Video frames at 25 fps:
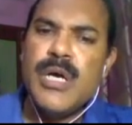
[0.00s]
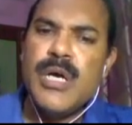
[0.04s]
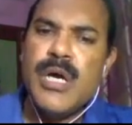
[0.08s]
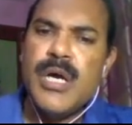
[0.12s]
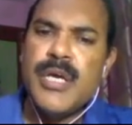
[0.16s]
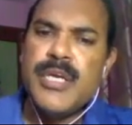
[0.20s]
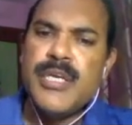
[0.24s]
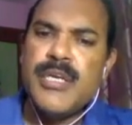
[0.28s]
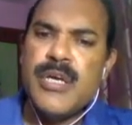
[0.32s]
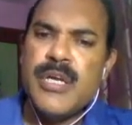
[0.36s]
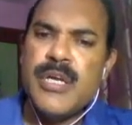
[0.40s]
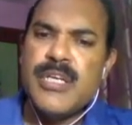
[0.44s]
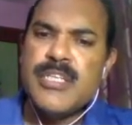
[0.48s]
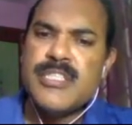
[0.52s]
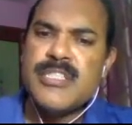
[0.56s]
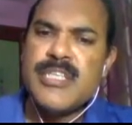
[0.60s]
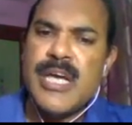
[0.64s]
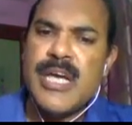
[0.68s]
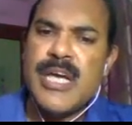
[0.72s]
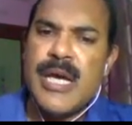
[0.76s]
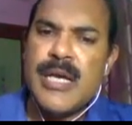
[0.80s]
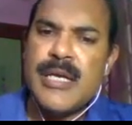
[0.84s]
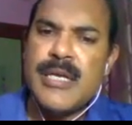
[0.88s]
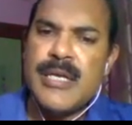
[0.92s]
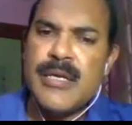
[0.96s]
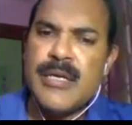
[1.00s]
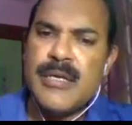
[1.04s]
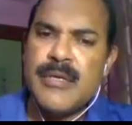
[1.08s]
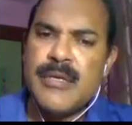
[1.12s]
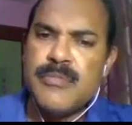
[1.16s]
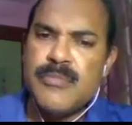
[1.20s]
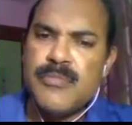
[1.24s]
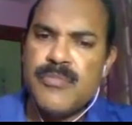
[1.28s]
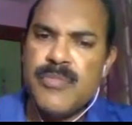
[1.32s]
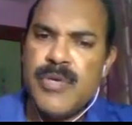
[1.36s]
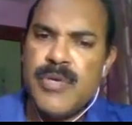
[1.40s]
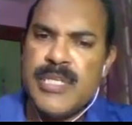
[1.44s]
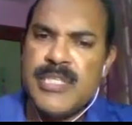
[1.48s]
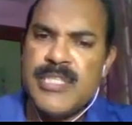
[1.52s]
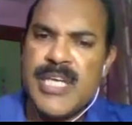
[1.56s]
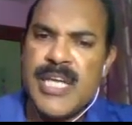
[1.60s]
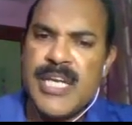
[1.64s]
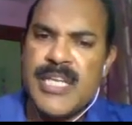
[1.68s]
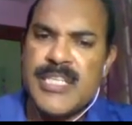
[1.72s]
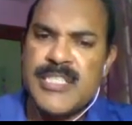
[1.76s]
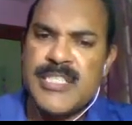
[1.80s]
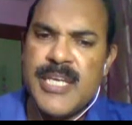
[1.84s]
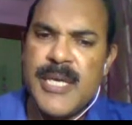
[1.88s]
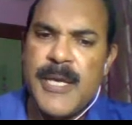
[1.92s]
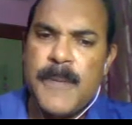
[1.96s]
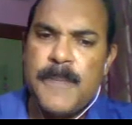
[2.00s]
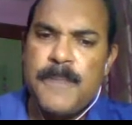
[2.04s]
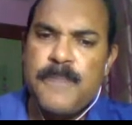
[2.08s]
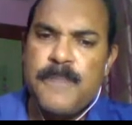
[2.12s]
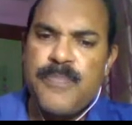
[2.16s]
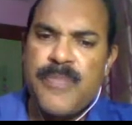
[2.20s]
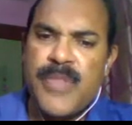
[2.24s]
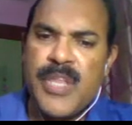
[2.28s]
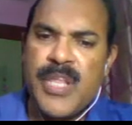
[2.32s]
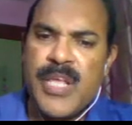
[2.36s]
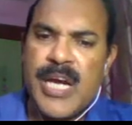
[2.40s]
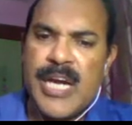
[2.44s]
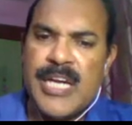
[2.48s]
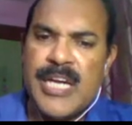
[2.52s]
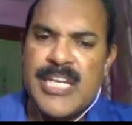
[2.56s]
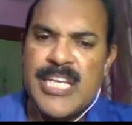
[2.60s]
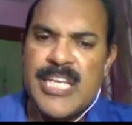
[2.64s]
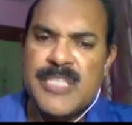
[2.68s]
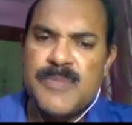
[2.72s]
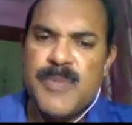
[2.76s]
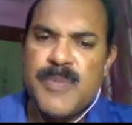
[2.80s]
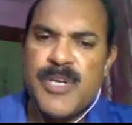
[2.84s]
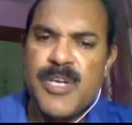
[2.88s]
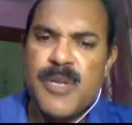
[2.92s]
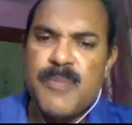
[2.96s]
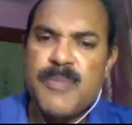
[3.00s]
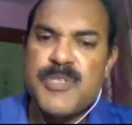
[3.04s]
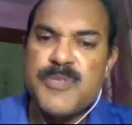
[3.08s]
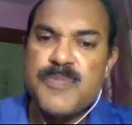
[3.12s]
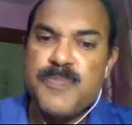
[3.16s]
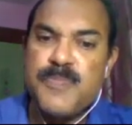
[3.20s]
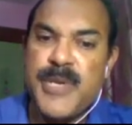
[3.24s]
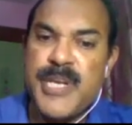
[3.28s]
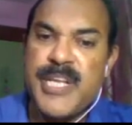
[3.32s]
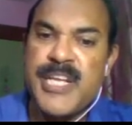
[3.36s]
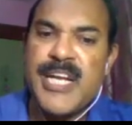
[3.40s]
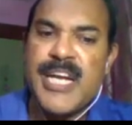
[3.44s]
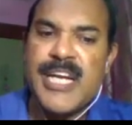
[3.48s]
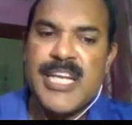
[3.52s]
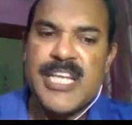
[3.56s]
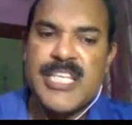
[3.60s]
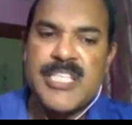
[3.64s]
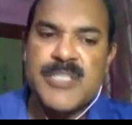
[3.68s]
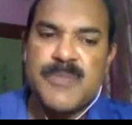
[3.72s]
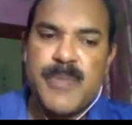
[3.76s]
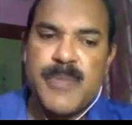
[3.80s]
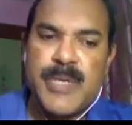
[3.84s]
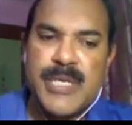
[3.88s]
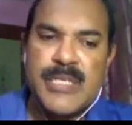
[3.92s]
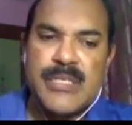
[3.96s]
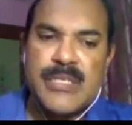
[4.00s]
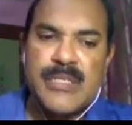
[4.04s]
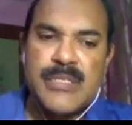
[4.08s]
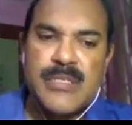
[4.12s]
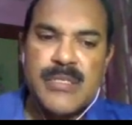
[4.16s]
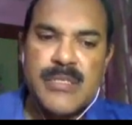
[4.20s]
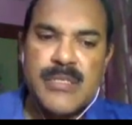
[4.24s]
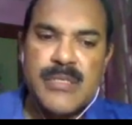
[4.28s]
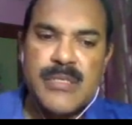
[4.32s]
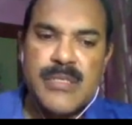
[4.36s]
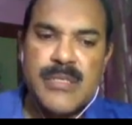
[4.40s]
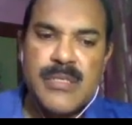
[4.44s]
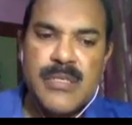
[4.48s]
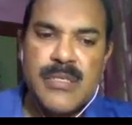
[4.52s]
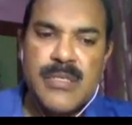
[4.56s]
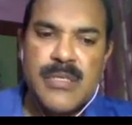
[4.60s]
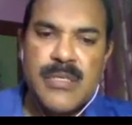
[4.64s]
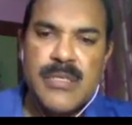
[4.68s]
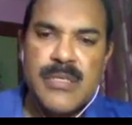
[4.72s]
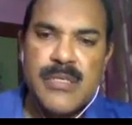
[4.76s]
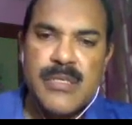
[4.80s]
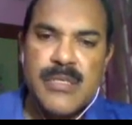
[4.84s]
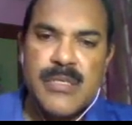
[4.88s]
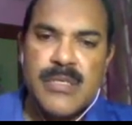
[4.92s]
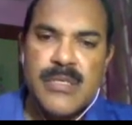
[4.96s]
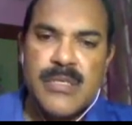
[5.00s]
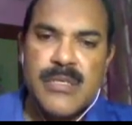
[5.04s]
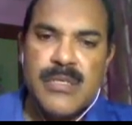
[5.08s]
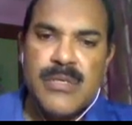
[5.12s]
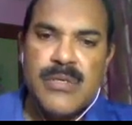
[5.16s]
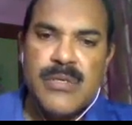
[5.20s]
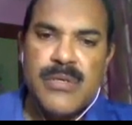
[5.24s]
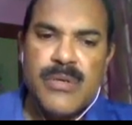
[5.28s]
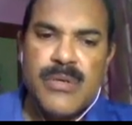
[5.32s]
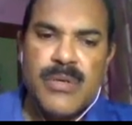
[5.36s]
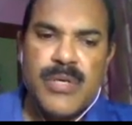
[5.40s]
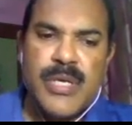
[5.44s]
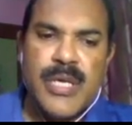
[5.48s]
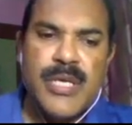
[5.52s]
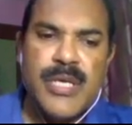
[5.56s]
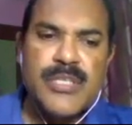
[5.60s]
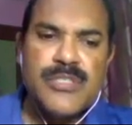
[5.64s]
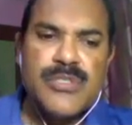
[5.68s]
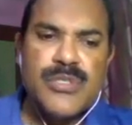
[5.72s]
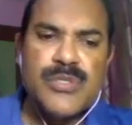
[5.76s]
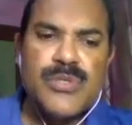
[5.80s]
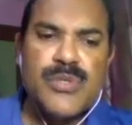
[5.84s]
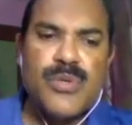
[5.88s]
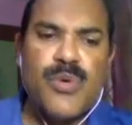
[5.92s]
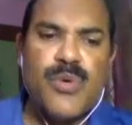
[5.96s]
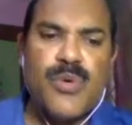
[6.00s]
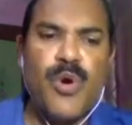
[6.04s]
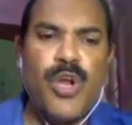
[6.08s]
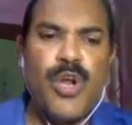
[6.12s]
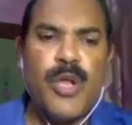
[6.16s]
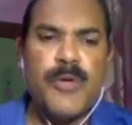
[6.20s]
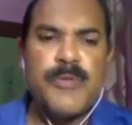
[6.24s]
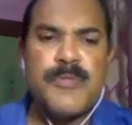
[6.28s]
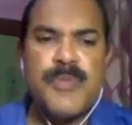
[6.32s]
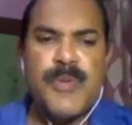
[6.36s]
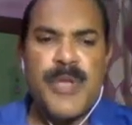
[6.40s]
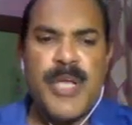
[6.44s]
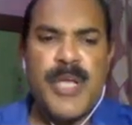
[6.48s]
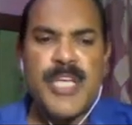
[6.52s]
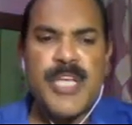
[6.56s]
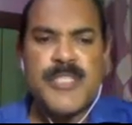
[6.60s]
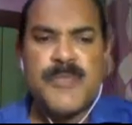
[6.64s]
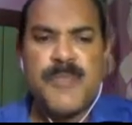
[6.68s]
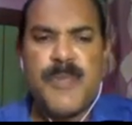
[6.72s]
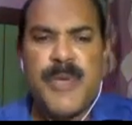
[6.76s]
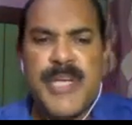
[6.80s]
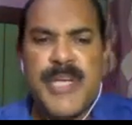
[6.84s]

Uh, here it is when there is a attachment of a spring attachment. Okay, so the goal of uh,